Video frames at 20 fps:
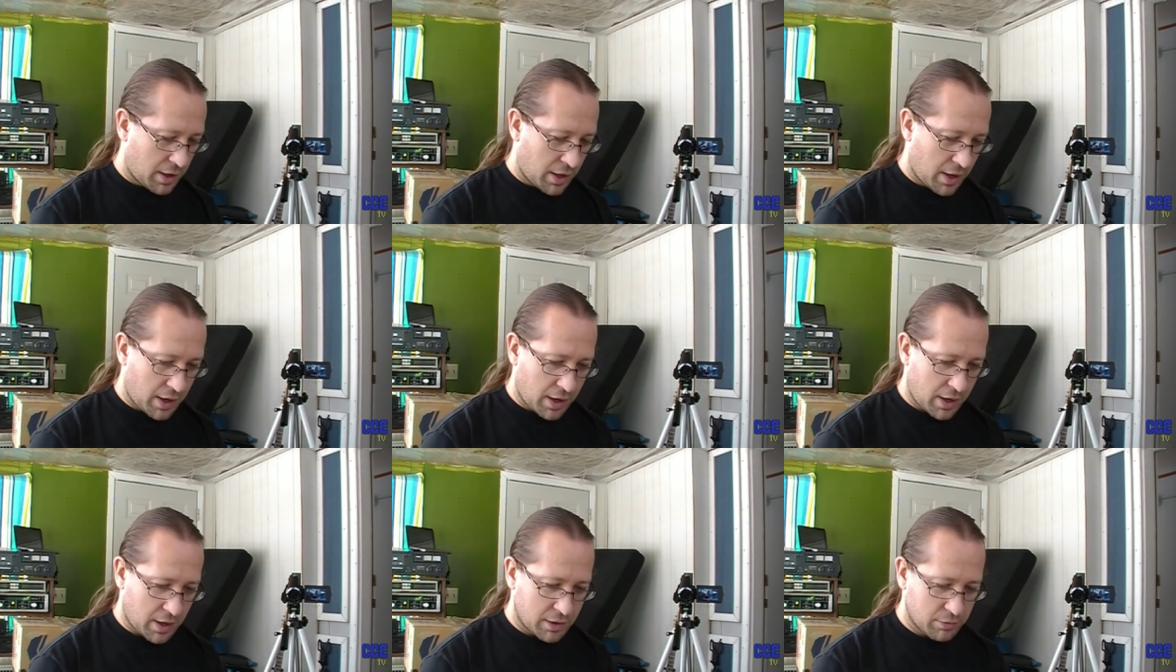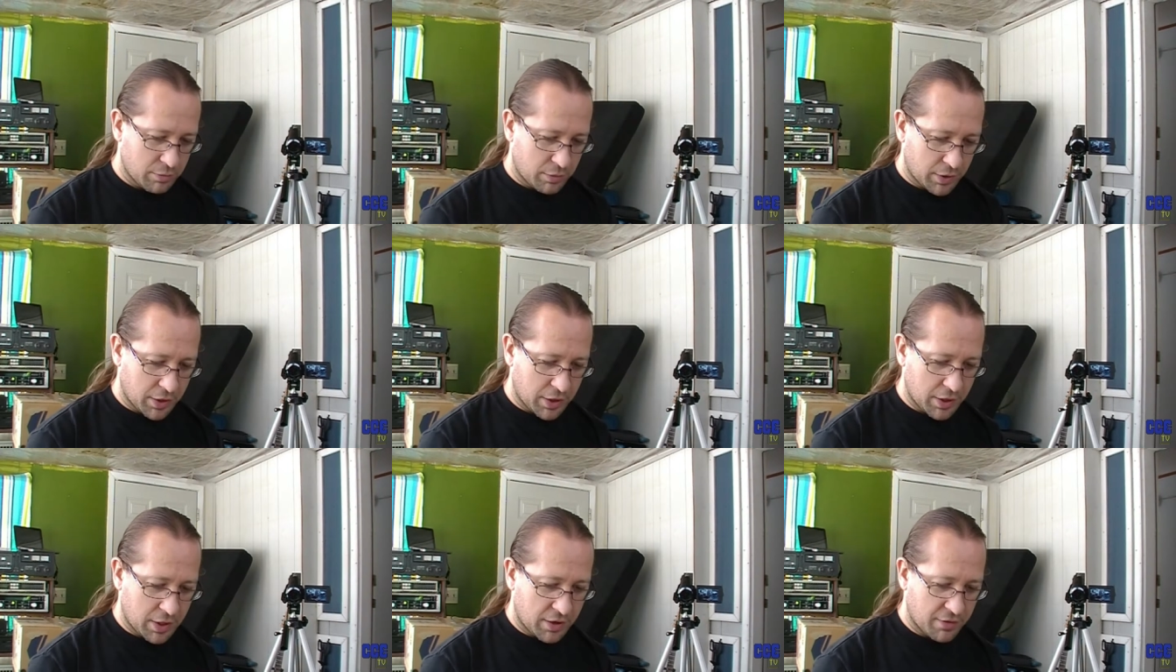and
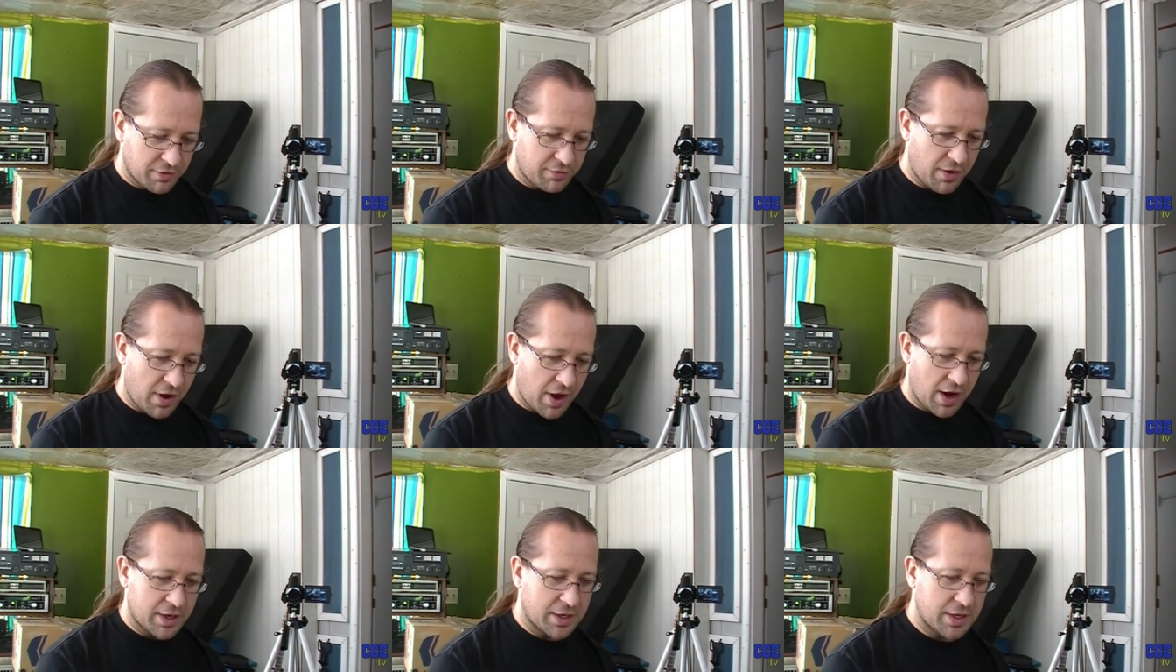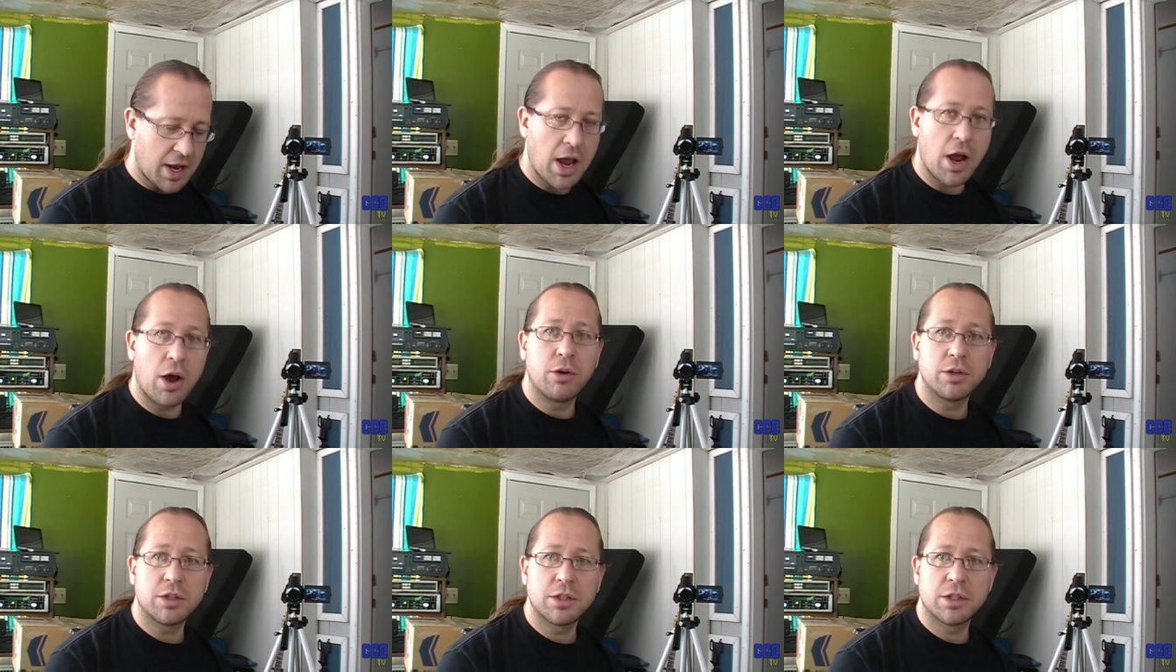we're gonna find
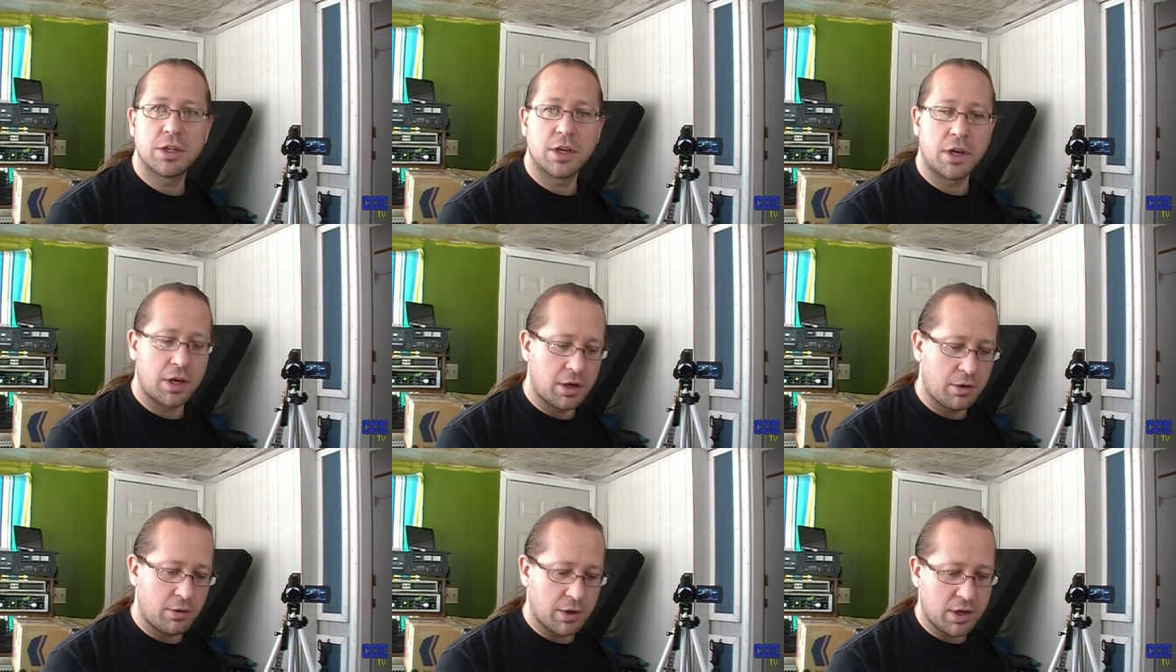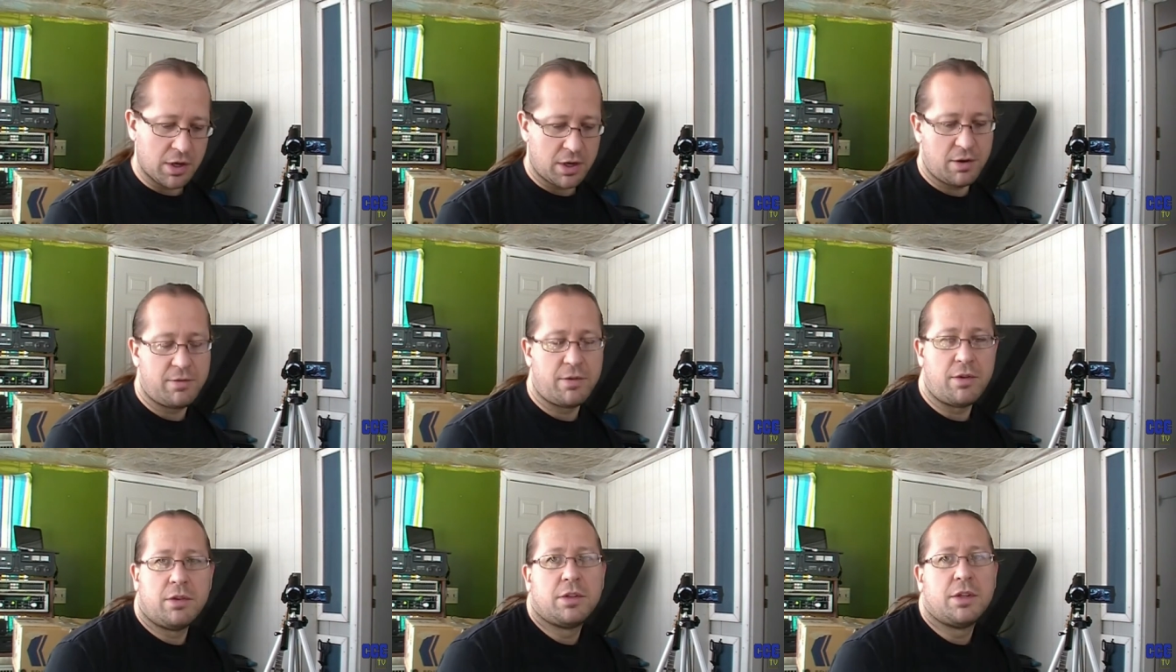out uh, what
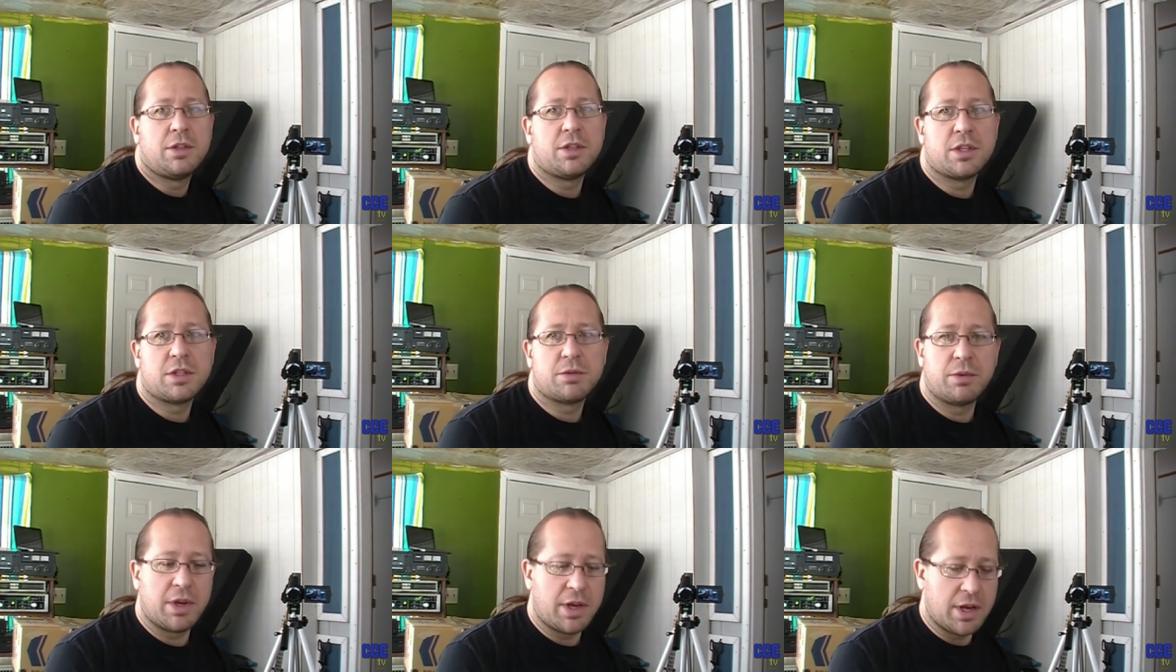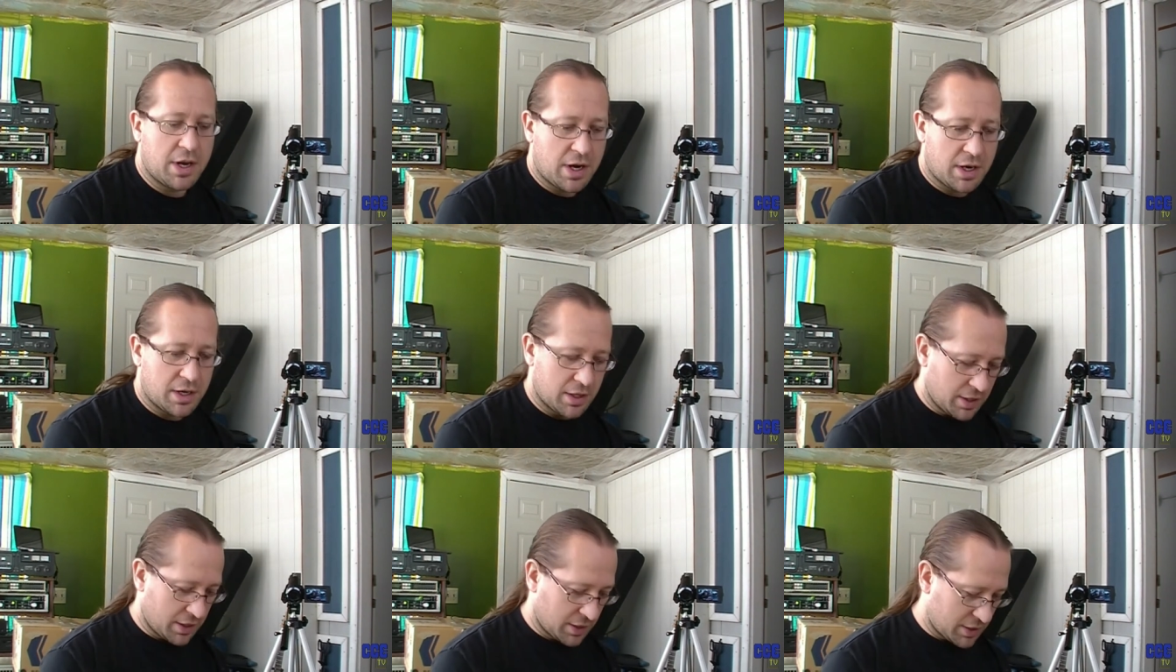kind of voltages we get
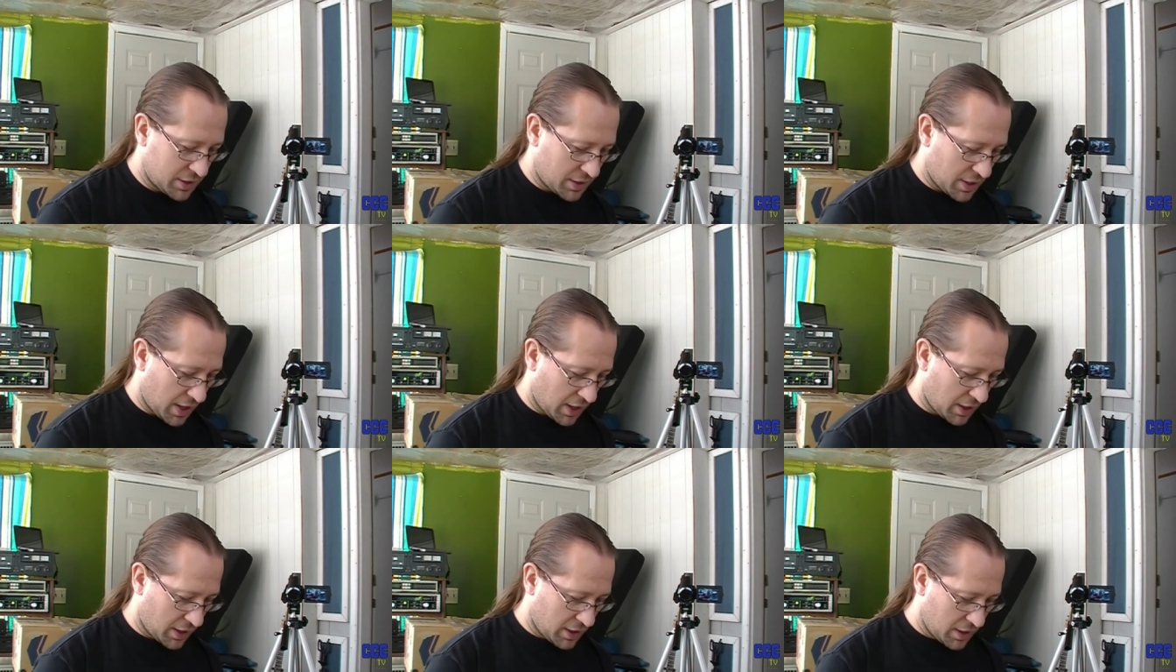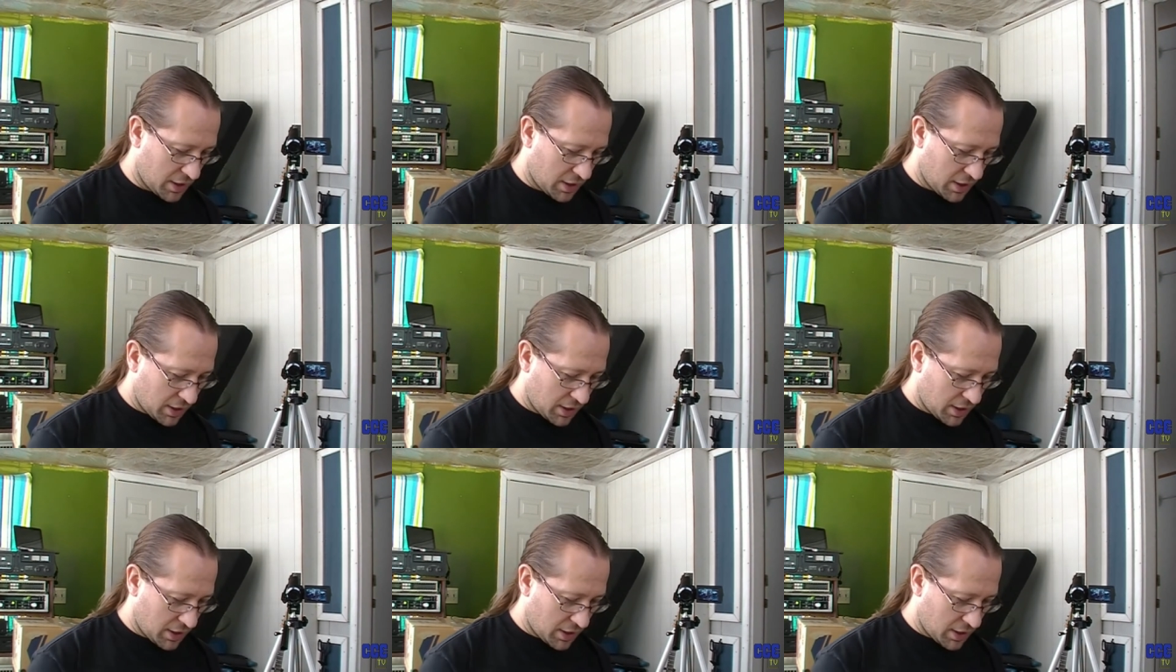out of this thing.